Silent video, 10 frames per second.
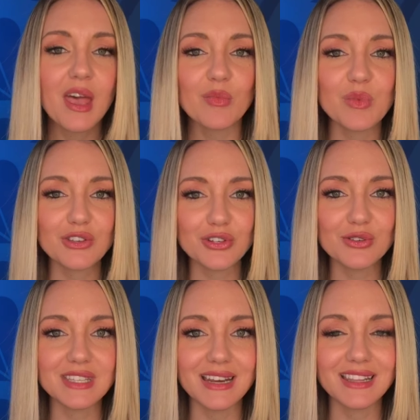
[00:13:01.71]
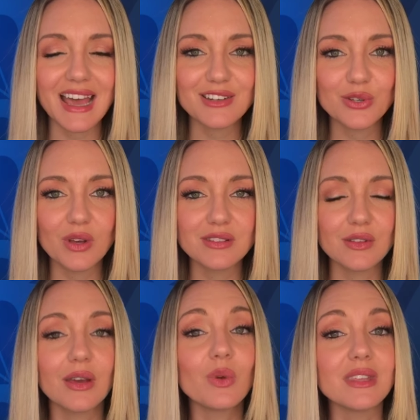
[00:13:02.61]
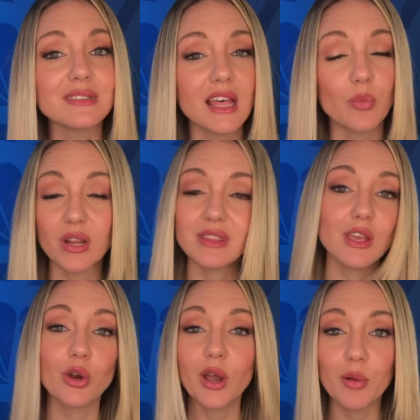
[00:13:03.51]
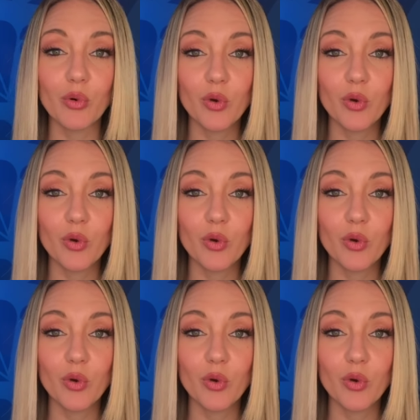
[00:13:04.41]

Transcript: But make sure you send that to us so that we can celebrate the incredible